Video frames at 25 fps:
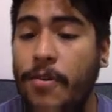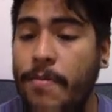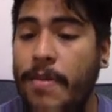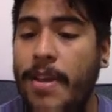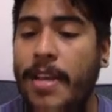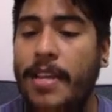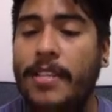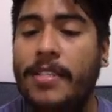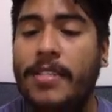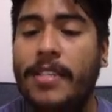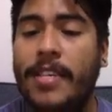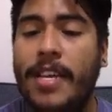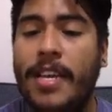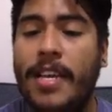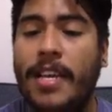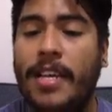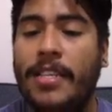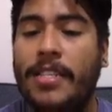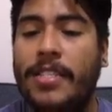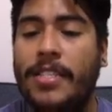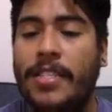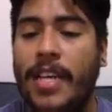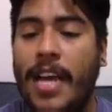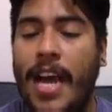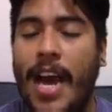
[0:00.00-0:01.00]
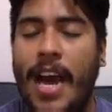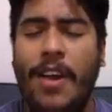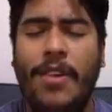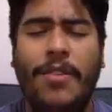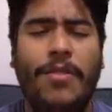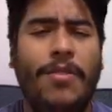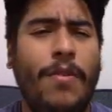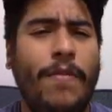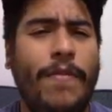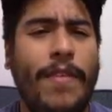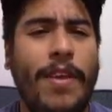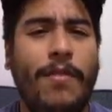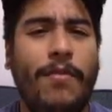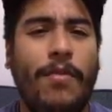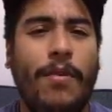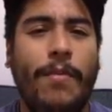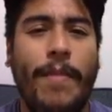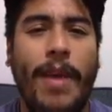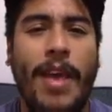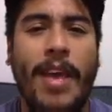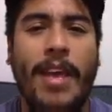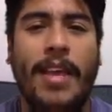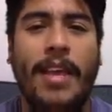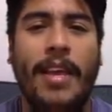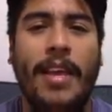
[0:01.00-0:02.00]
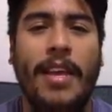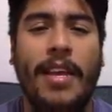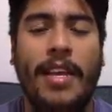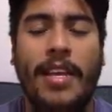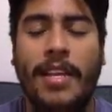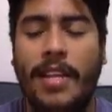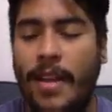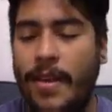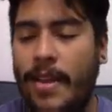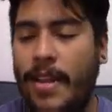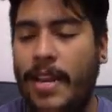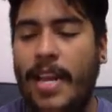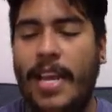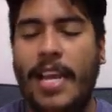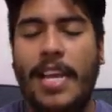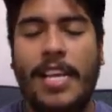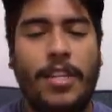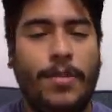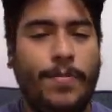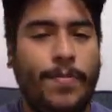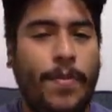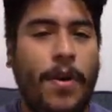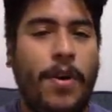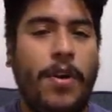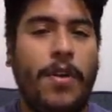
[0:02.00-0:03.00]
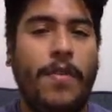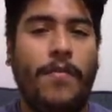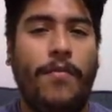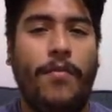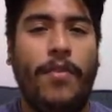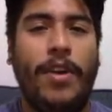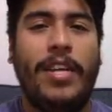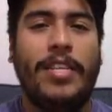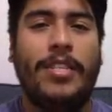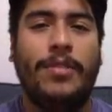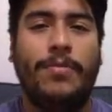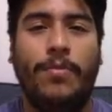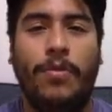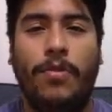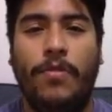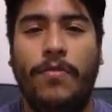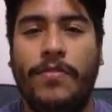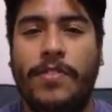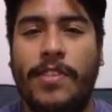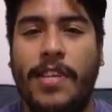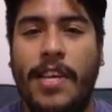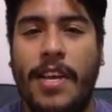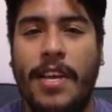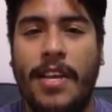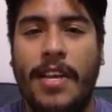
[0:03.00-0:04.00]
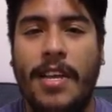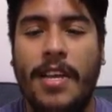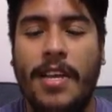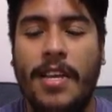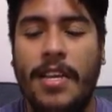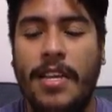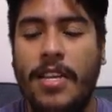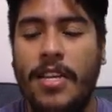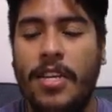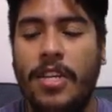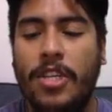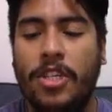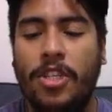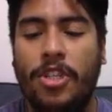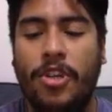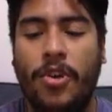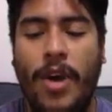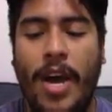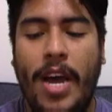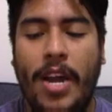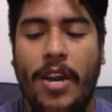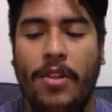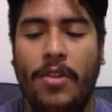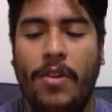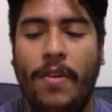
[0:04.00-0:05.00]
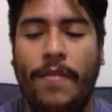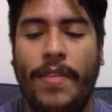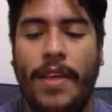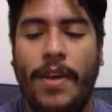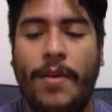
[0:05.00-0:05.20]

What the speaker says: Meeseeks, I don't know if he would make it. He he's part of Rick's moveset. So I don't know if